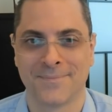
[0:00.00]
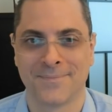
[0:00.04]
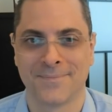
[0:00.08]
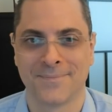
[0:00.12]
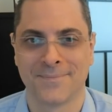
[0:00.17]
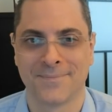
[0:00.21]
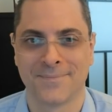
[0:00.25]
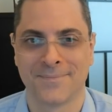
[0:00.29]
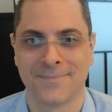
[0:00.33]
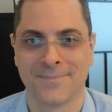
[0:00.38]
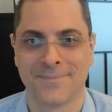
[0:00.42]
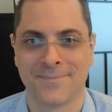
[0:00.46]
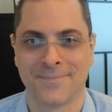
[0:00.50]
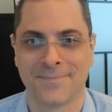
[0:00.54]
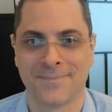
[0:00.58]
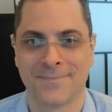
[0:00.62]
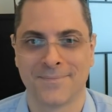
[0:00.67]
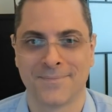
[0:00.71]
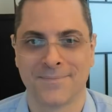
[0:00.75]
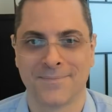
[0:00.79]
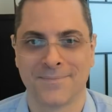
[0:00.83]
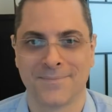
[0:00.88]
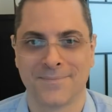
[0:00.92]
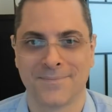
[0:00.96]

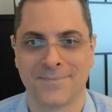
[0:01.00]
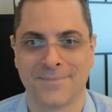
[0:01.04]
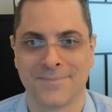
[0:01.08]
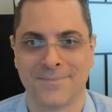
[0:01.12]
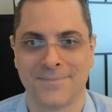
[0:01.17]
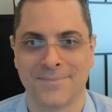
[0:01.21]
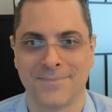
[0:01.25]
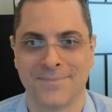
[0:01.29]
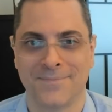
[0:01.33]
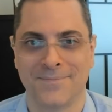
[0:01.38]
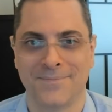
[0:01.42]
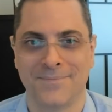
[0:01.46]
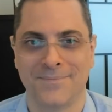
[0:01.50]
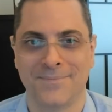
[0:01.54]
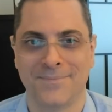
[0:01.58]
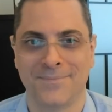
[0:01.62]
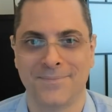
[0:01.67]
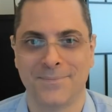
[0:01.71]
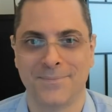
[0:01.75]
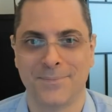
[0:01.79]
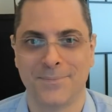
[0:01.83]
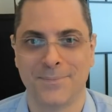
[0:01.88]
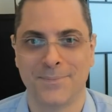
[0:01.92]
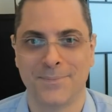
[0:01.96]

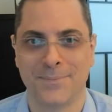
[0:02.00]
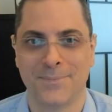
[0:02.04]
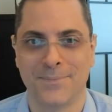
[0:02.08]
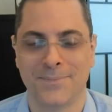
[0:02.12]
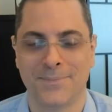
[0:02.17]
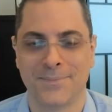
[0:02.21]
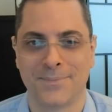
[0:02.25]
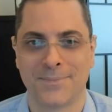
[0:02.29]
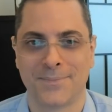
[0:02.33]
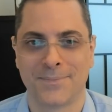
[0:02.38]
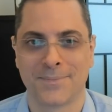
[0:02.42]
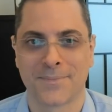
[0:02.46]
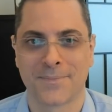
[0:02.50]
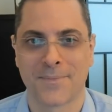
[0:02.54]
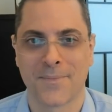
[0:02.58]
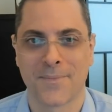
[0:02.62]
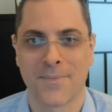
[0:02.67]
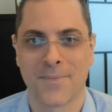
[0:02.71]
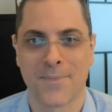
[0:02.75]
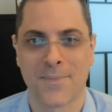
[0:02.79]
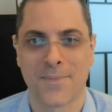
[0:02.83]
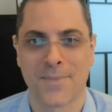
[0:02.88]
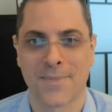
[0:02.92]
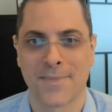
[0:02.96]

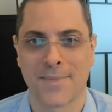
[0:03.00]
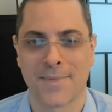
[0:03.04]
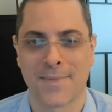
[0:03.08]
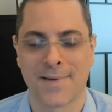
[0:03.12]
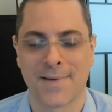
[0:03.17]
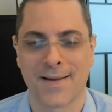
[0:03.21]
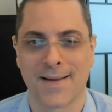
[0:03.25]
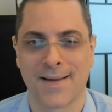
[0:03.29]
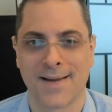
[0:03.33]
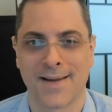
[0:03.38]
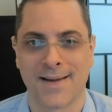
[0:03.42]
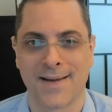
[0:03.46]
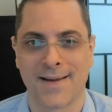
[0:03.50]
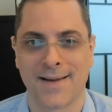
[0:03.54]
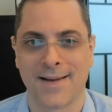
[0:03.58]
The person shown says nothing.